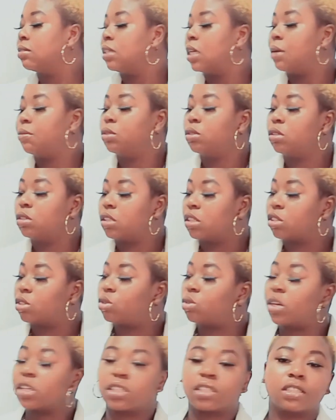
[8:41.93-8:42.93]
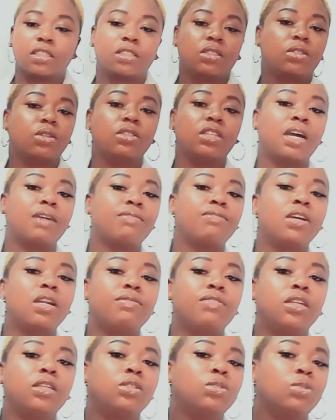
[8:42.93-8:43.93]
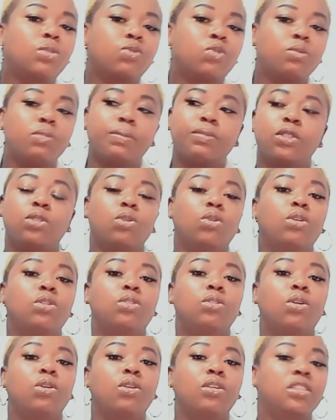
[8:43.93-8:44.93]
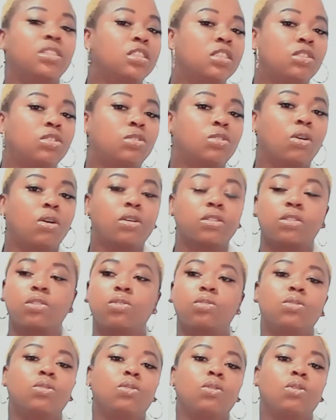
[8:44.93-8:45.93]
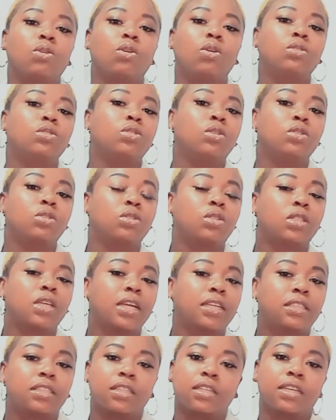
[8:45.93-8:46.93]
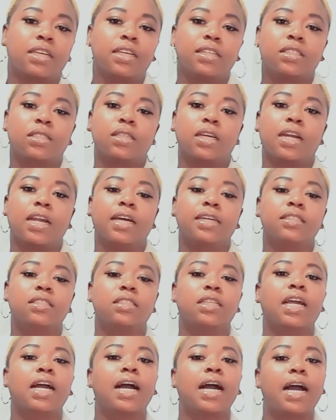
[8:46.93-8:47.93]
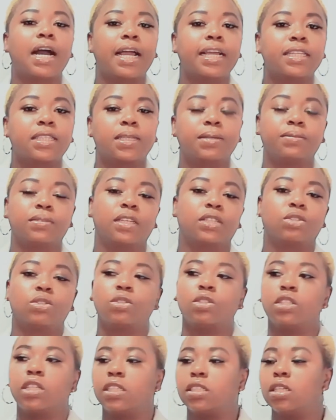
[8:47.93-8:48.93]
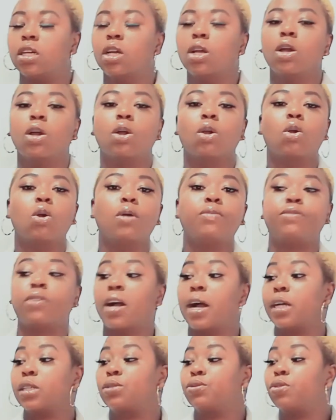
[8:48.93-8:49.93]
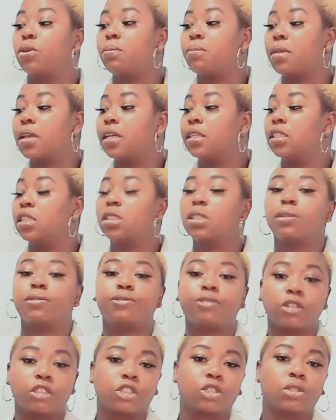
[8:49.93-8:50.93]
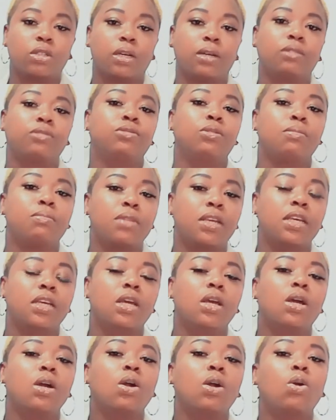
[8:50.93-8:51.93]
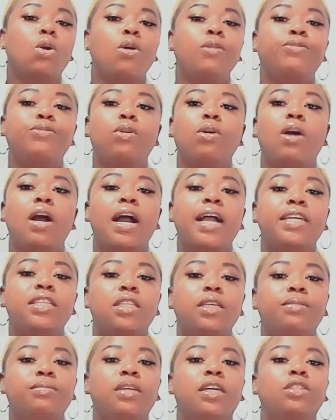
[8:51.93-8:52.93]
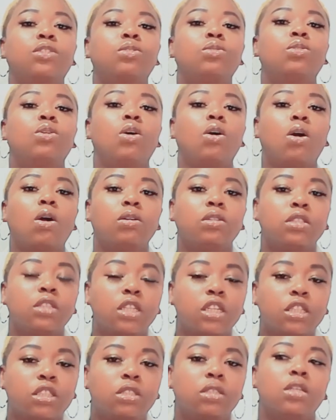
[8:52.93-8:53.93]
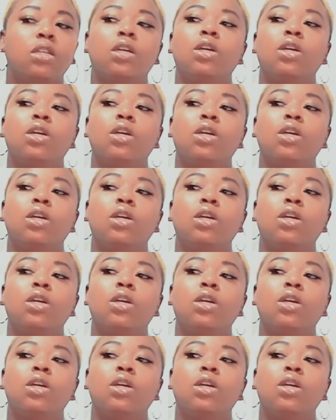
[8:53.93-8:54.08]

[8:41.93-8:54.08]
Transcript: even these dresses, so they are very, very useful, maybe to go to grocery stores, to go, not to take the kids around, they are items that you need. Go, as for me, these are functional for me. Go for items that you need,